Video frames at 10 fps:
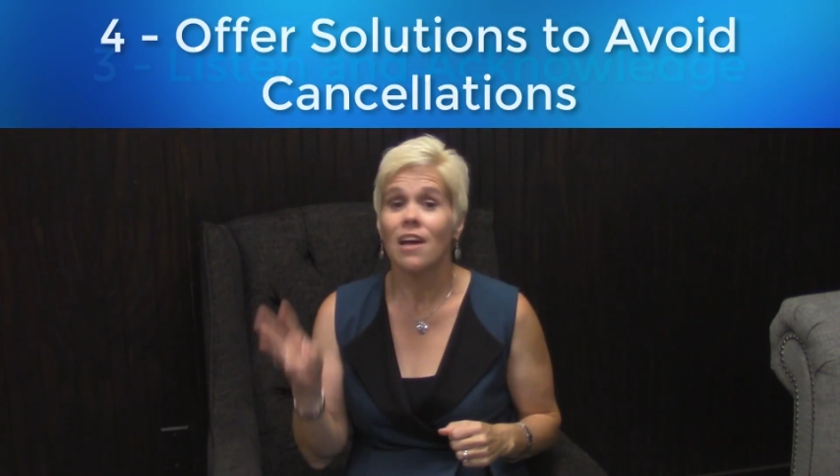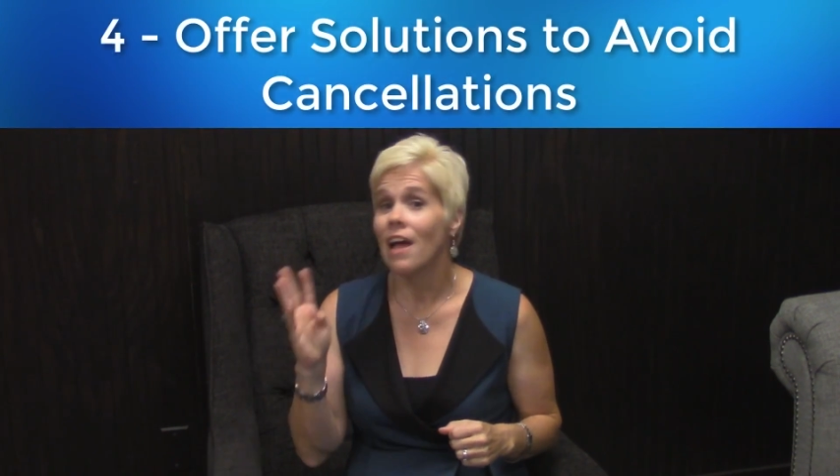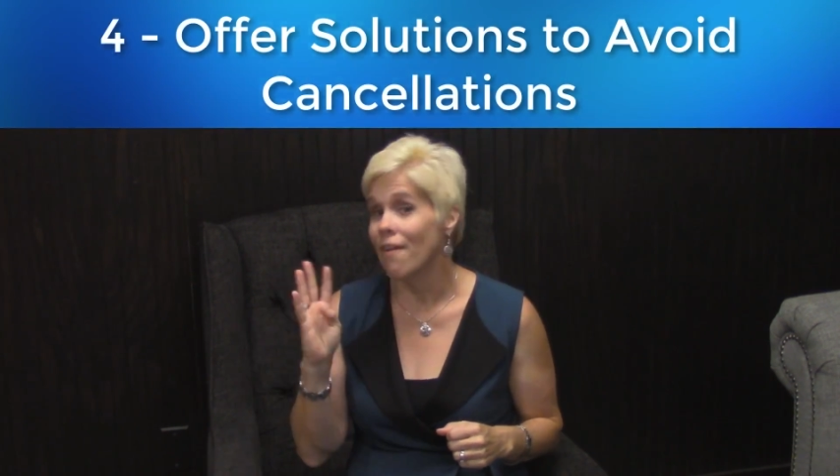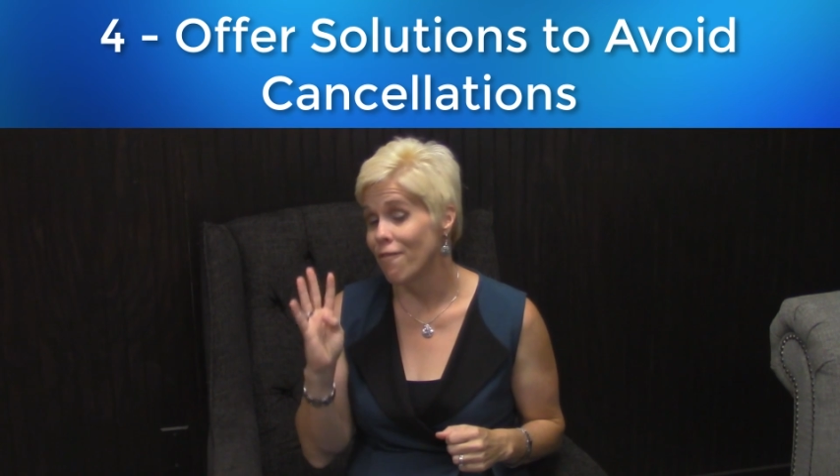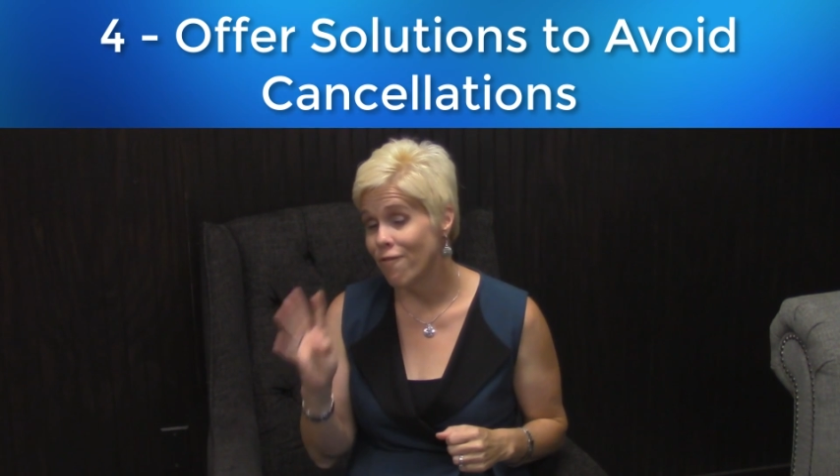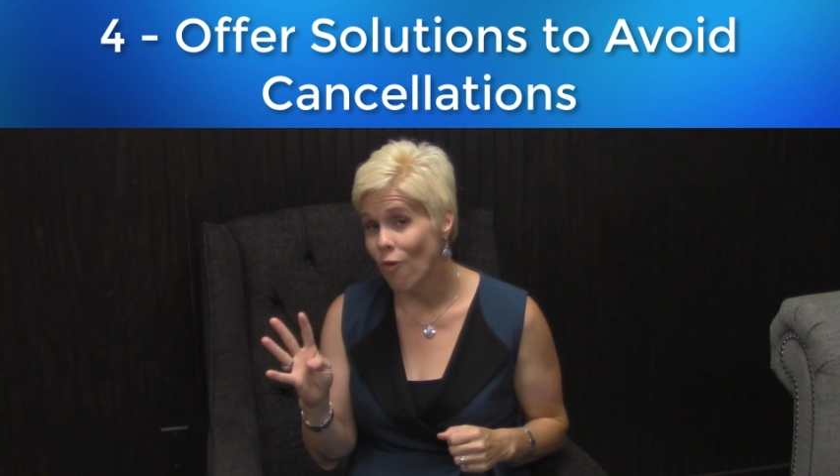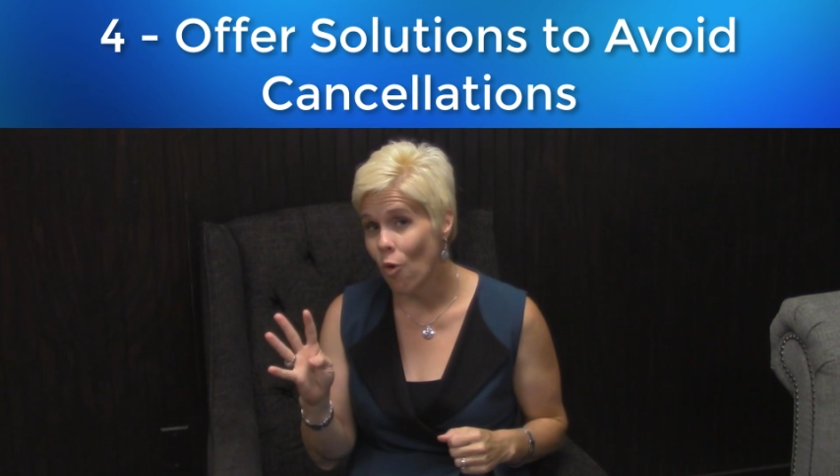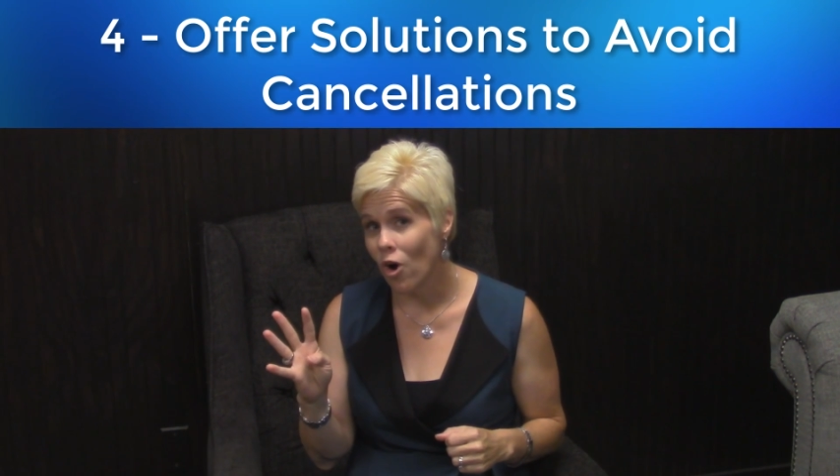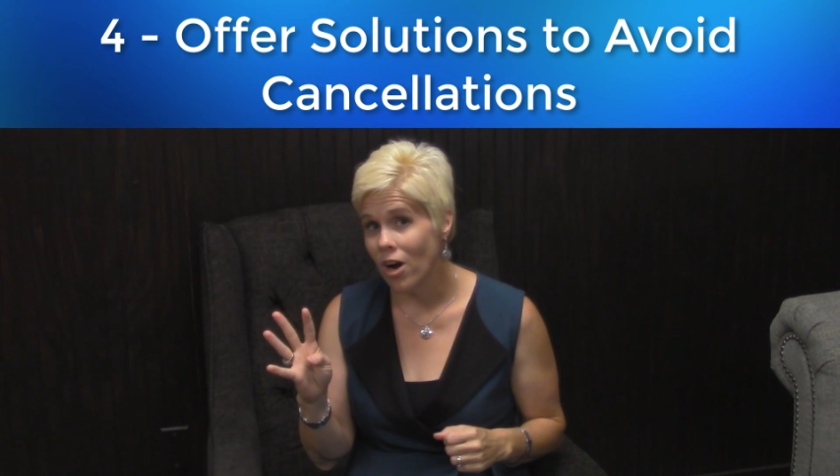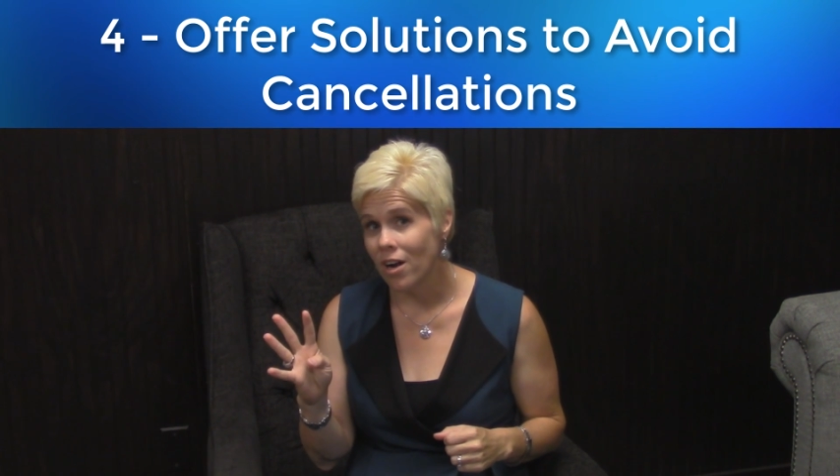And
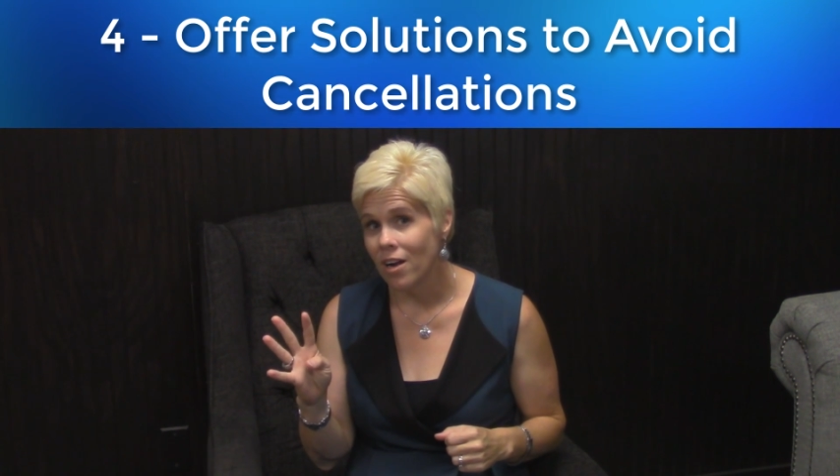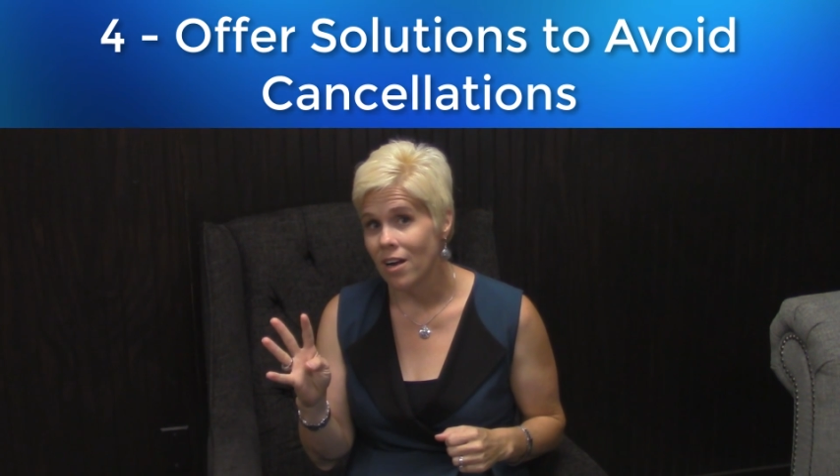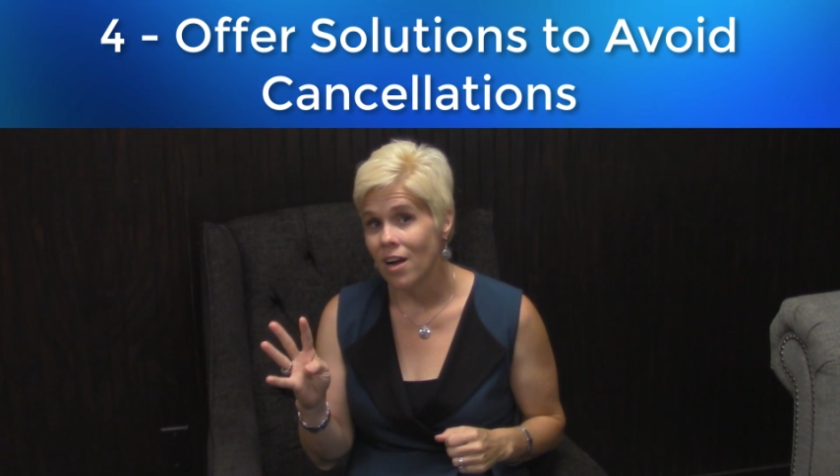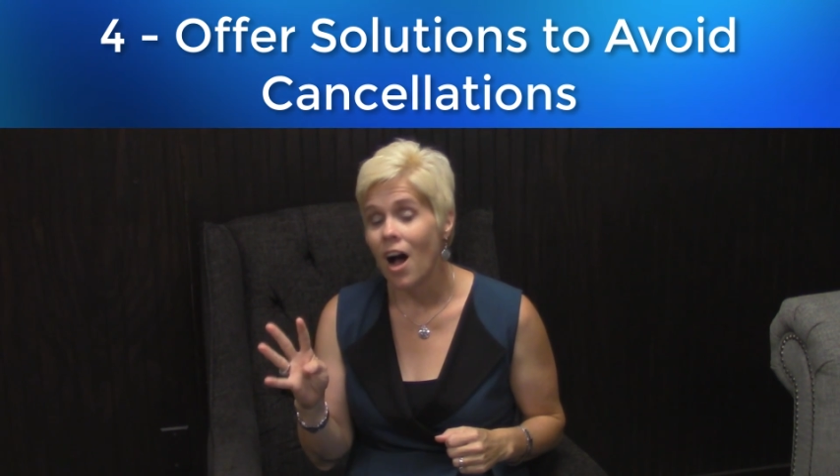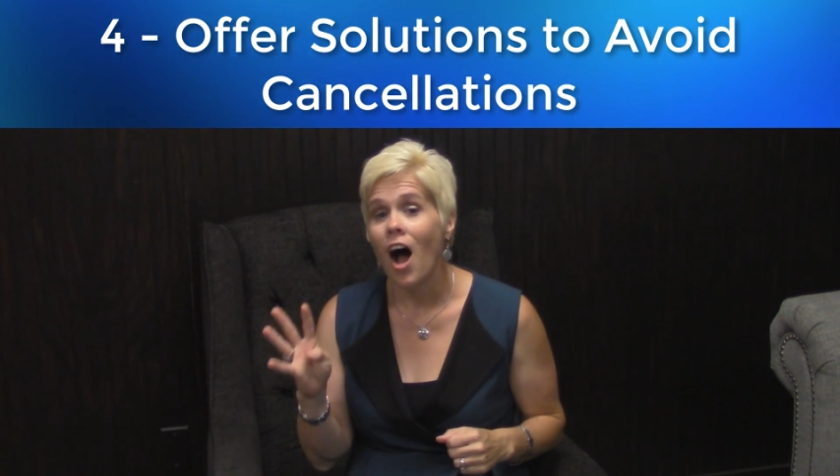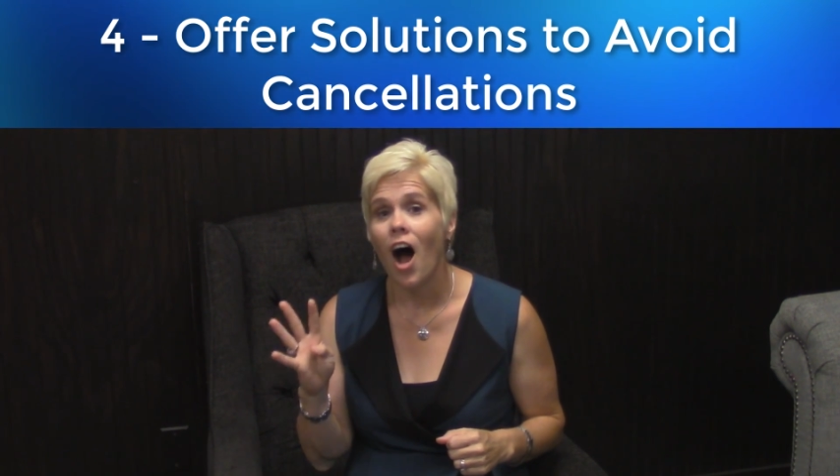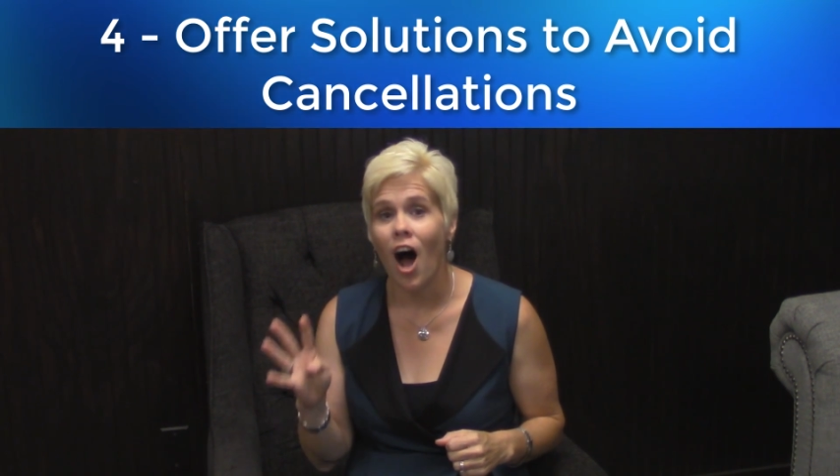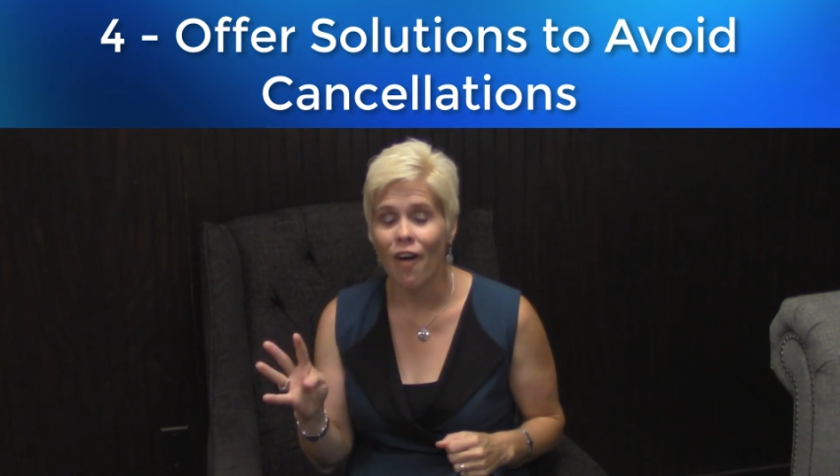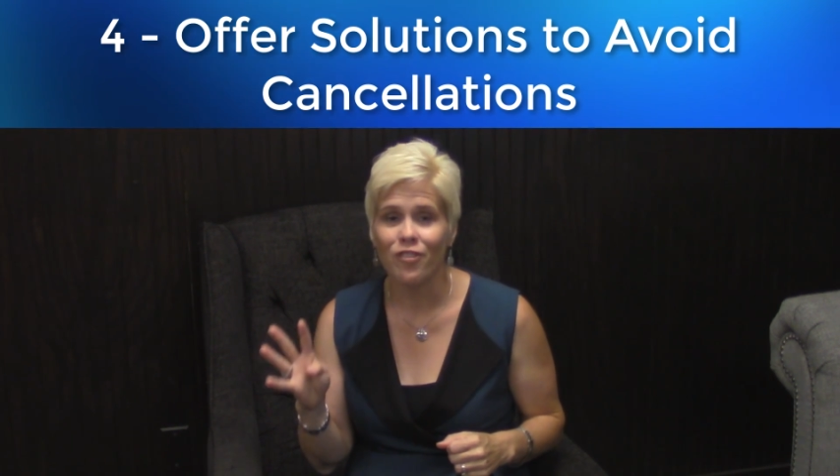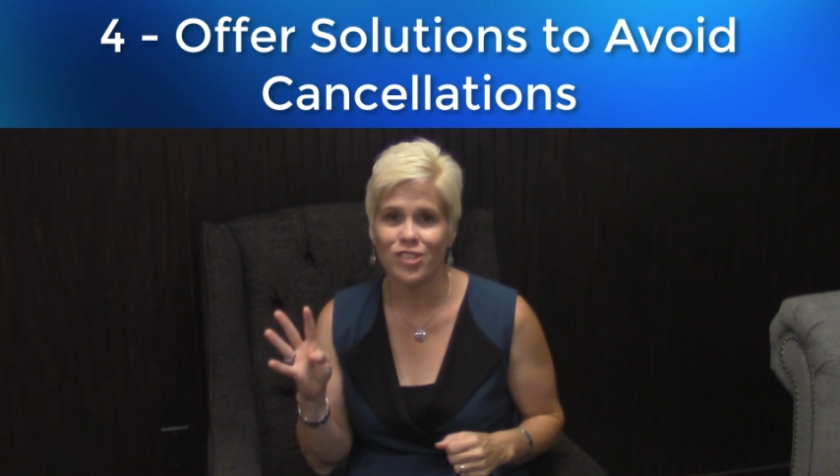4, offer